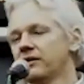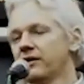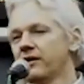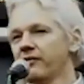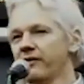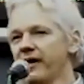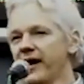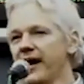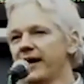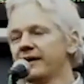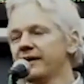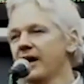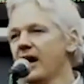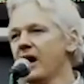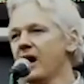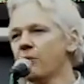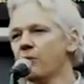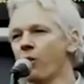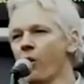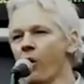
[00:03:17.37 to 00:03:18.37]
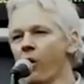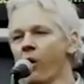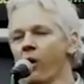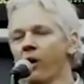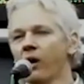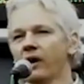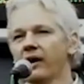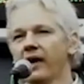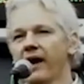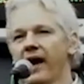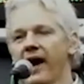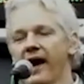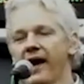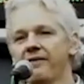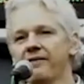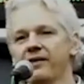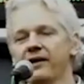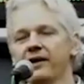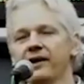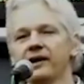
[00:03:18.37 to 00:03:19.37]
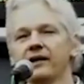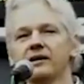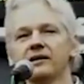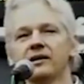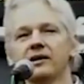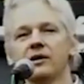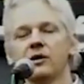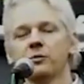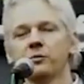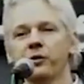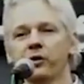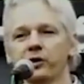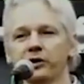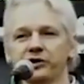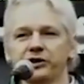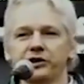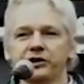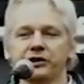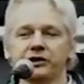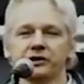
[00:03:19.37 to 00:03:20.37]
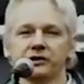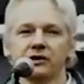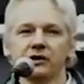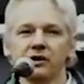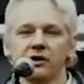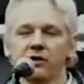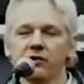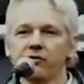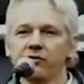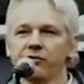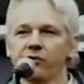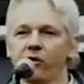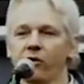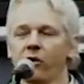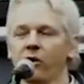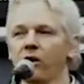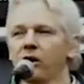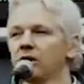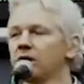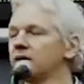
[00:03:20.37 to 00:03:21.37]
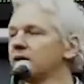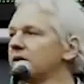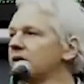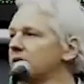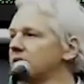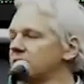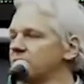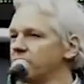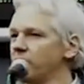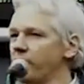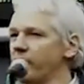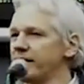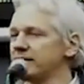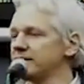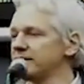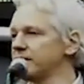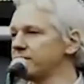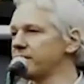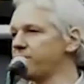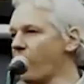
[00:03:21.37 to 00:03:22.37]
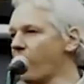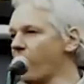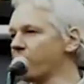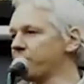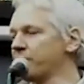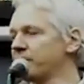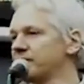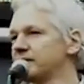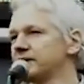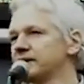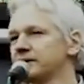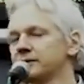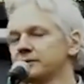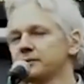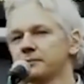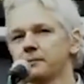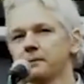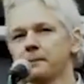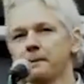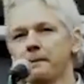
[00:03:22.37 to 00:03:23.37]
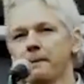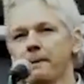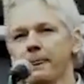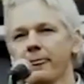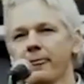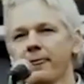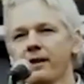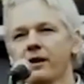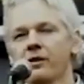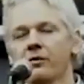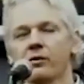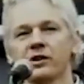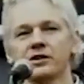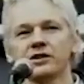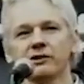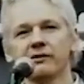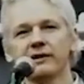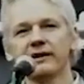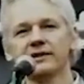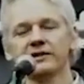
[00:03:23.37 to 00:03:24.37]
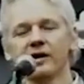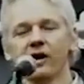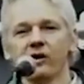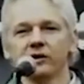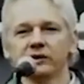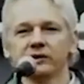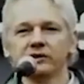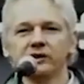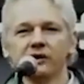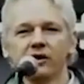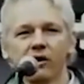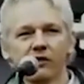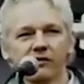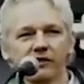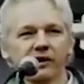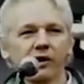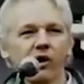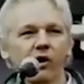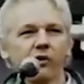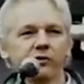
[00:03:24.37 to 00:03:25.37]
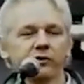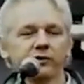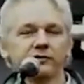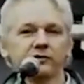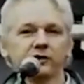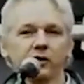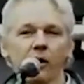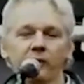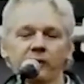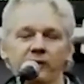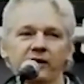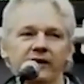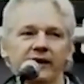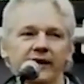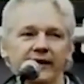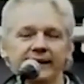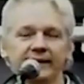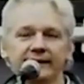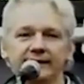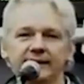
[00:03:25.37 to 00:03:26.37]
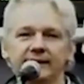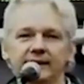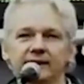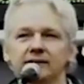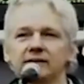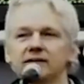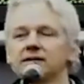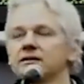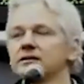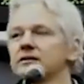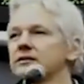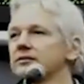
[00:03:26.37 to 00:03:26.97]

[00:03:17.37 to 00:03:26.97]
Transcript: The Vietnam War and the push for US involvement was a result of the Gulf of Tonkin incident.